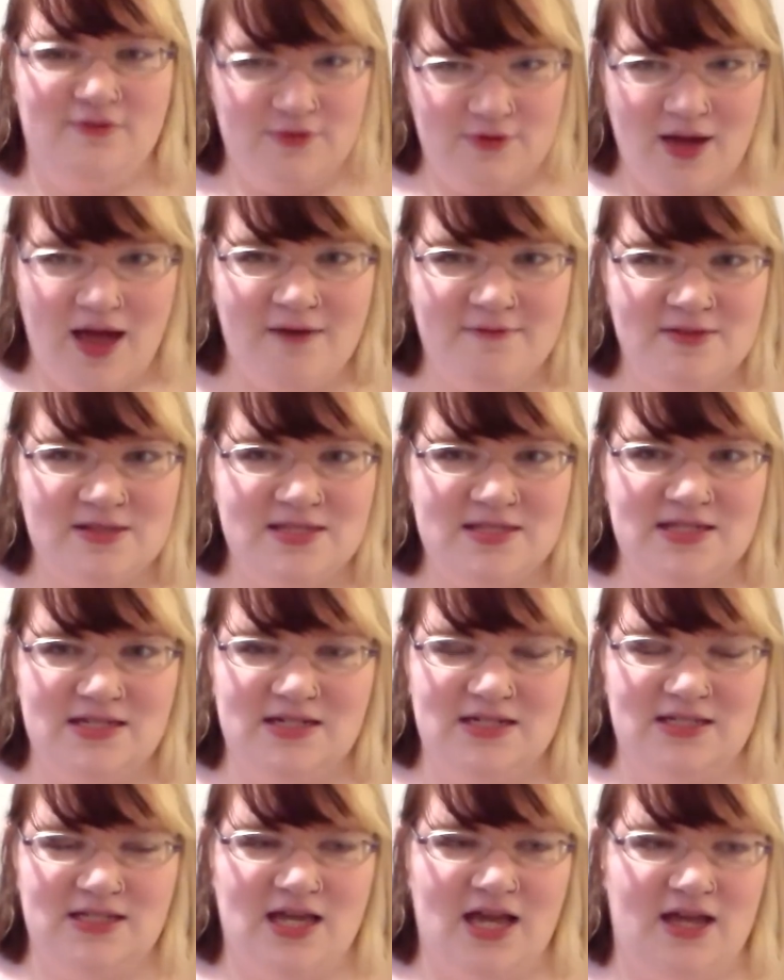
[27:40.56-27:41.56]
and if you haven't
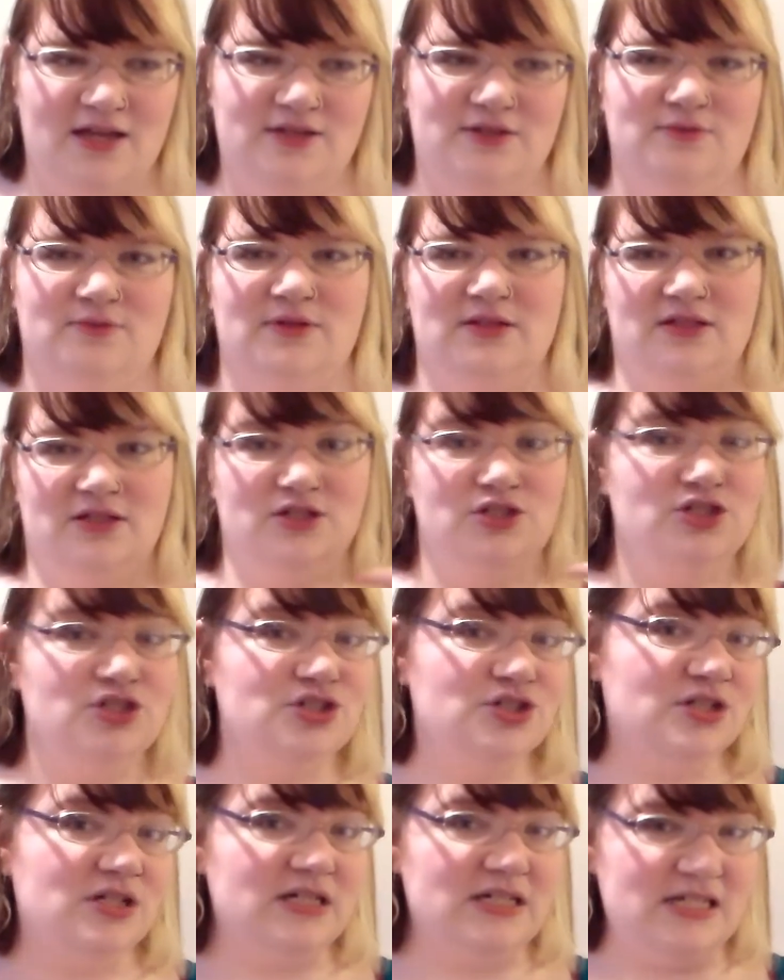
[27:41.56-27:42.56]
seen it yet you really
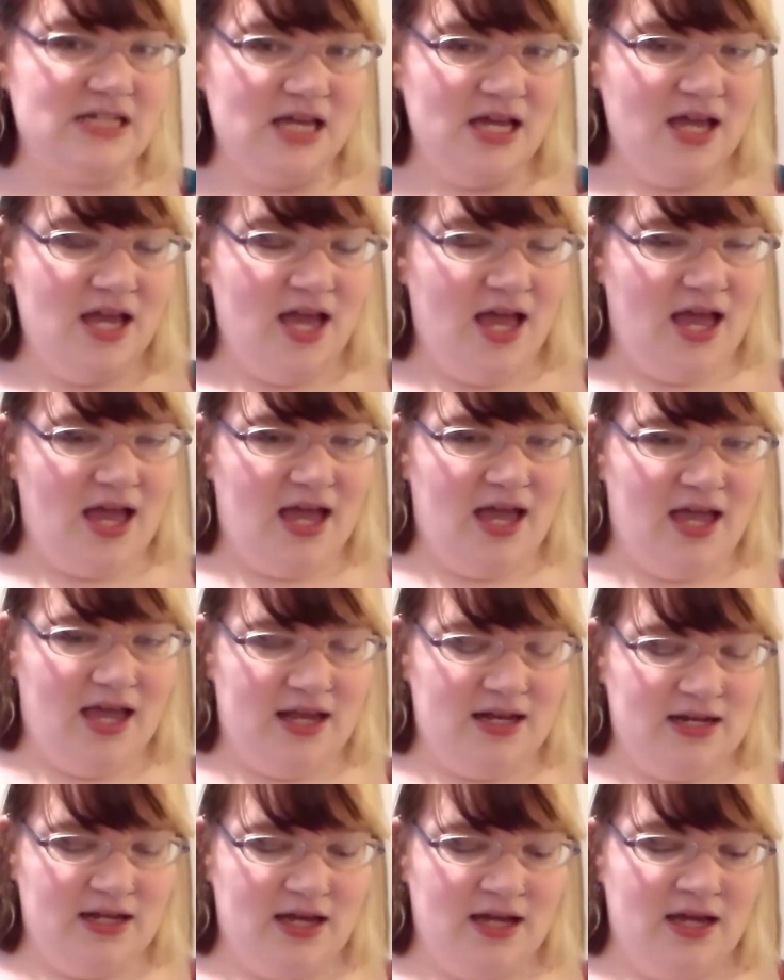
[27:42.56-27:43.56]
should,
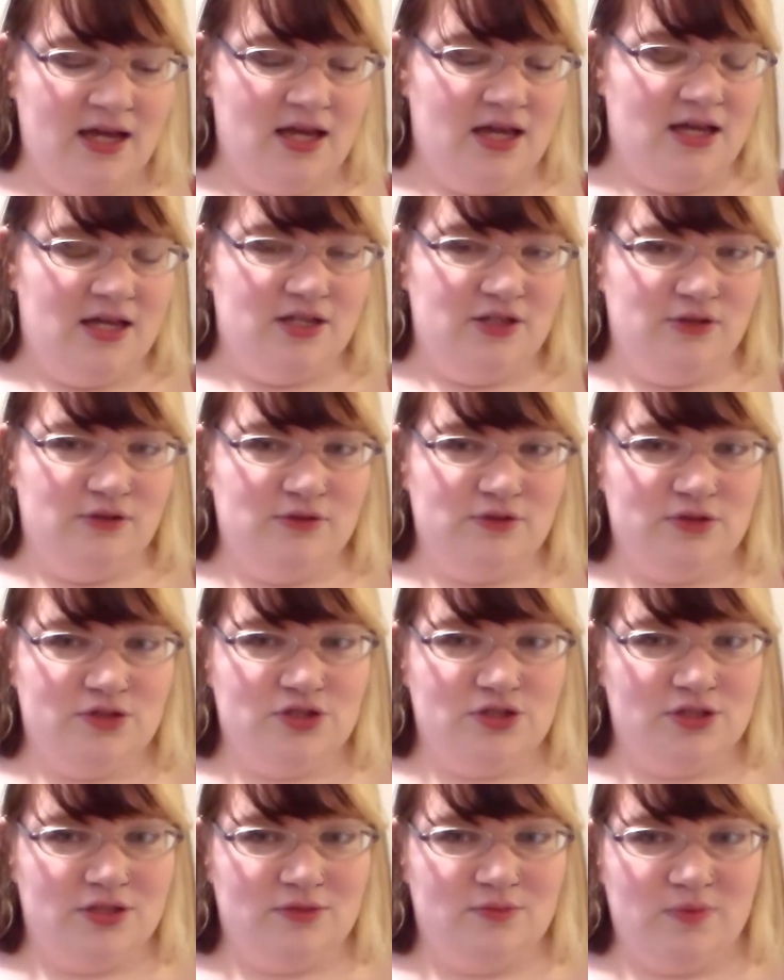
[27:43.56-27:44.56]
and you
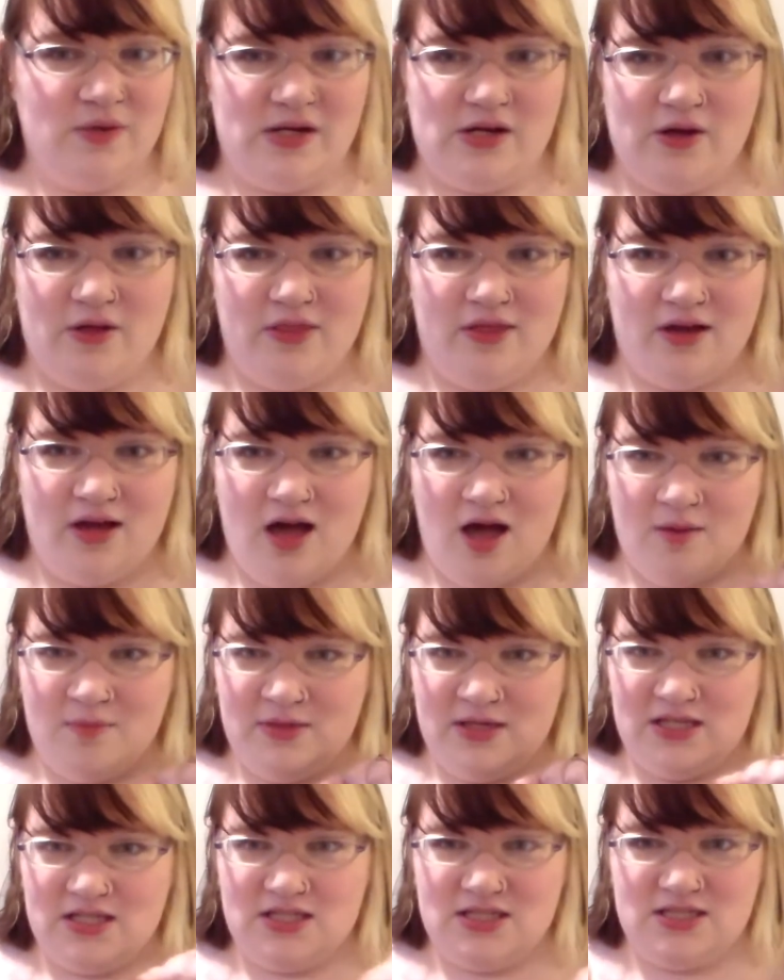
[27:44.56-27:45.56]
should read all the
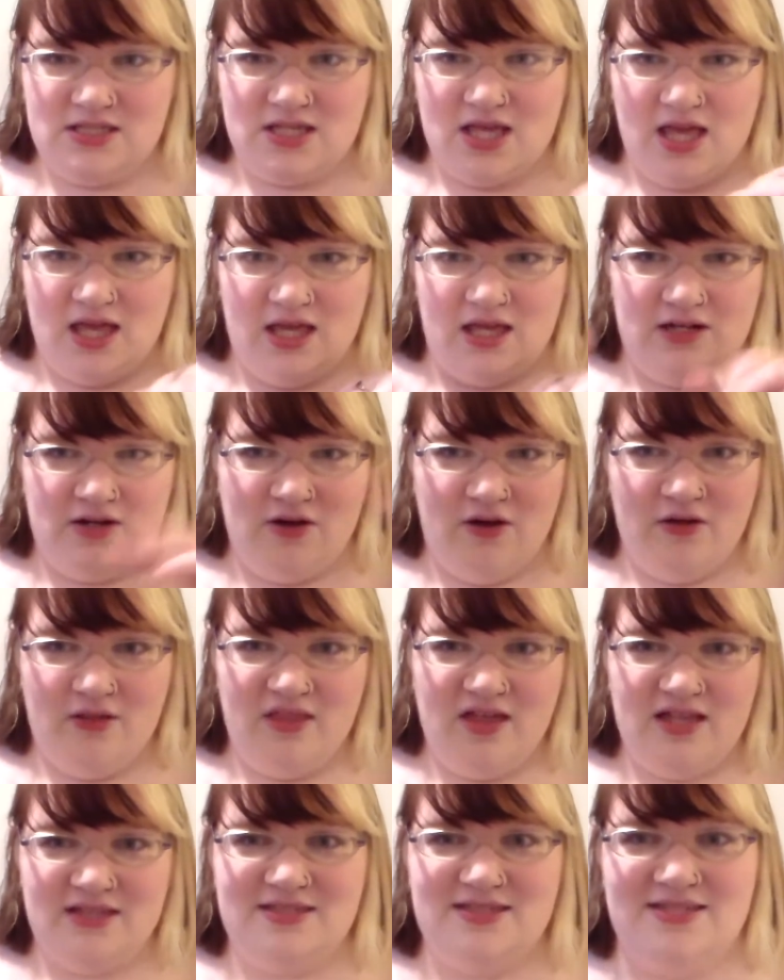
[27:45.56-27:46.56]
comics and
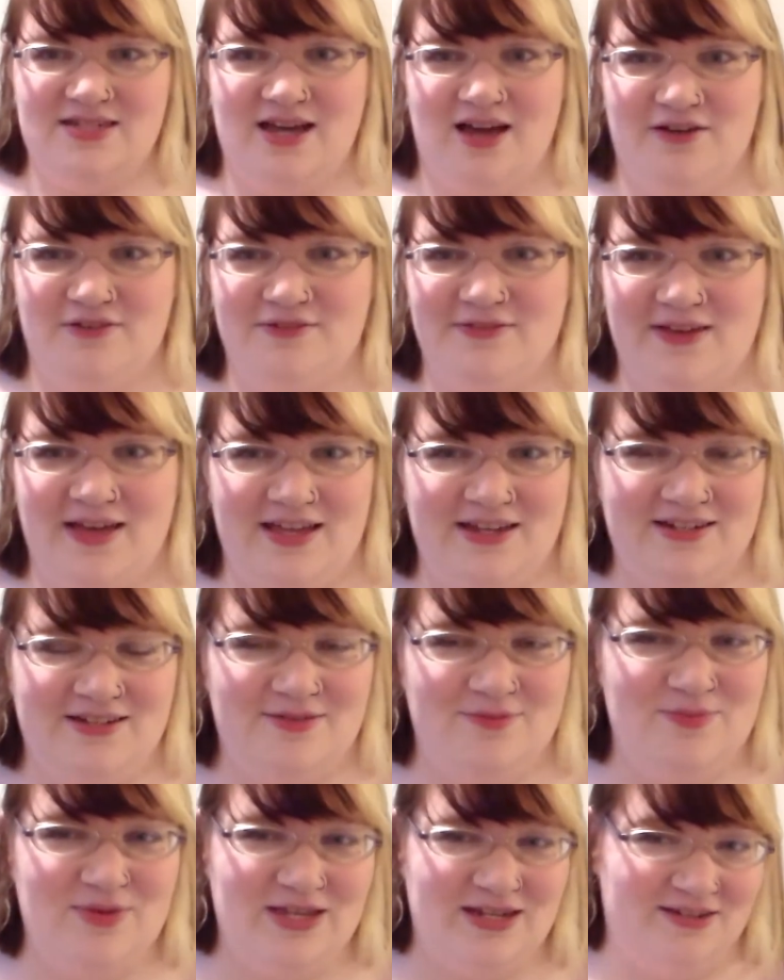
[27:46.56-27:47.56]
all that stuff
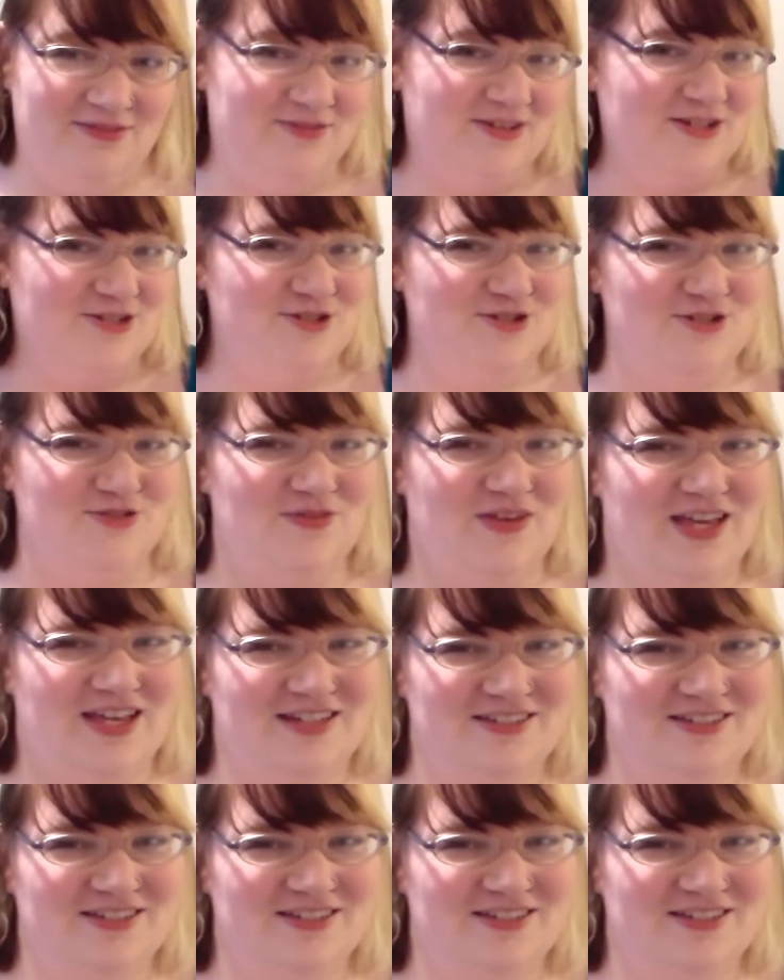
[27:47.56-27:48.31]
and be an Avengers